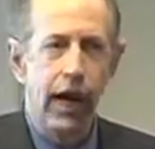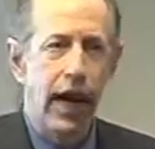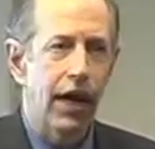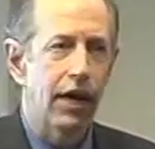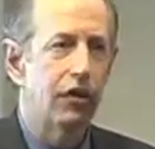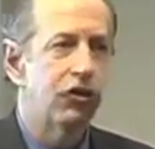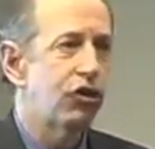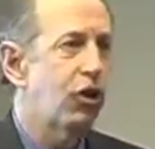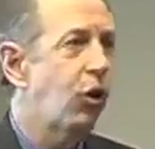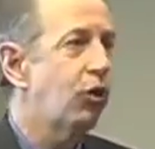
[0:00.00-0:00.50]

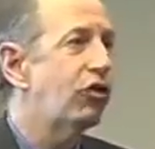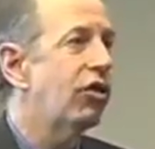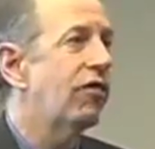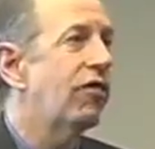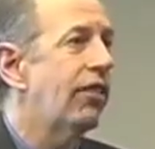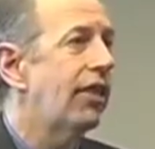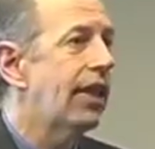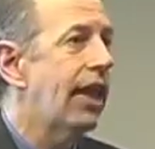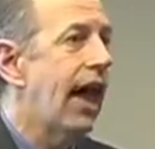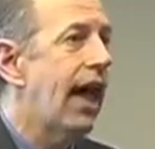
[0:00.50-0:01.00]
and it shows a
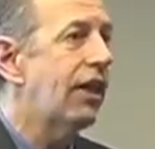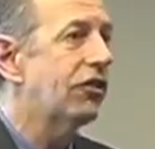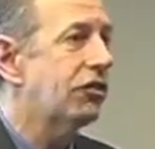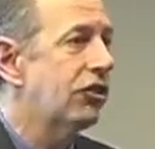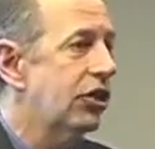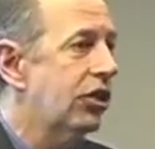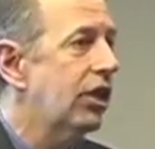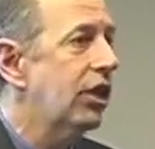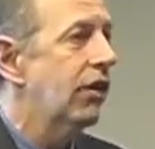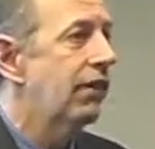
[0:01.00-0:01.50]

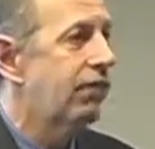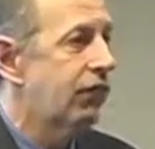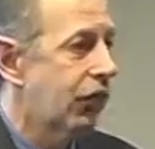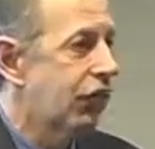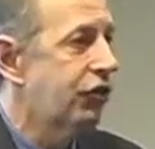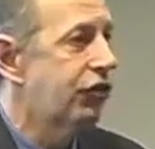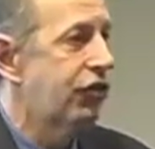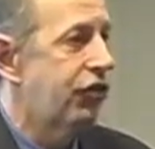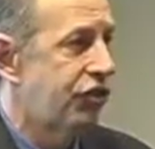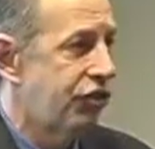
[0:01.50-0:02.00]
velocity
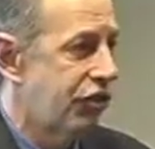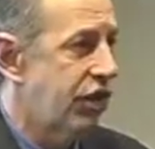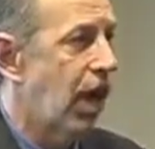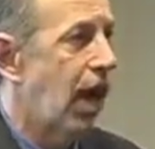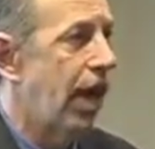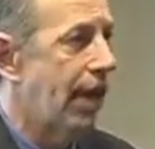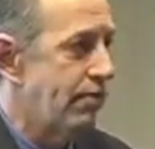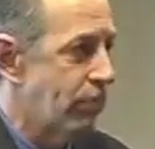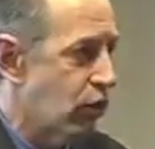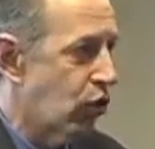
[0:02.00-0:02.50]
versus
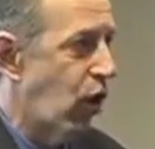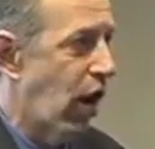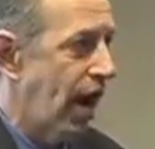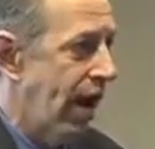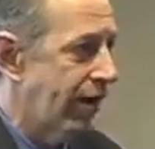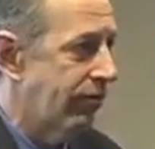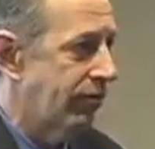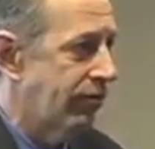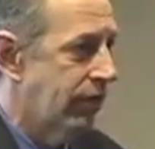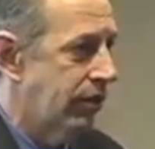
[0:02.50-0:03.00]
time
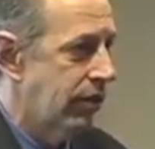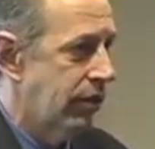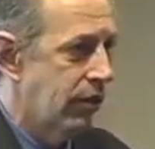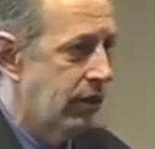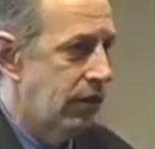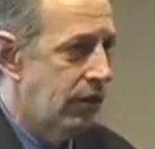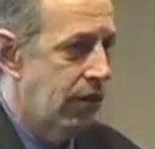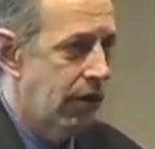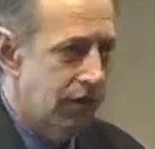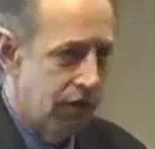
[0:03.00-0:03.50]
graph
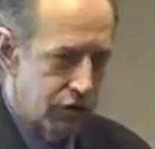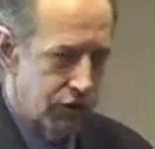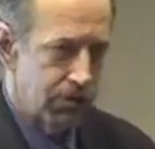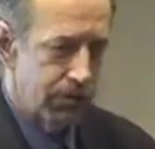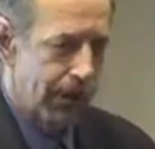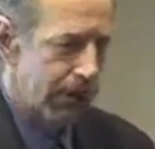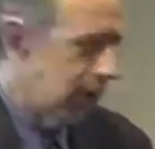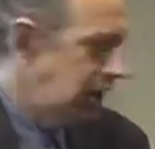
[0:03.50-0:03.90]
of this.